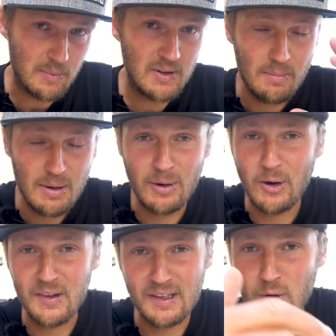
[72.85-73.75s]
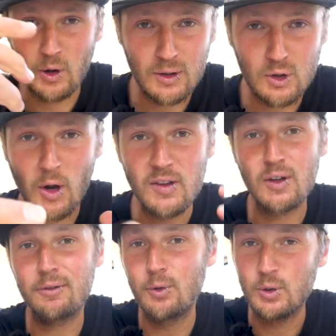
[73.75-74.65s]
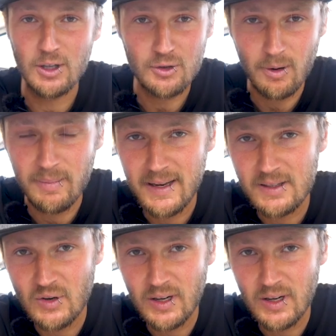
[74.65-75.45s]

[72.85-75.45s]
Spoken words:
simply because I've got tons of footage. Keep it out the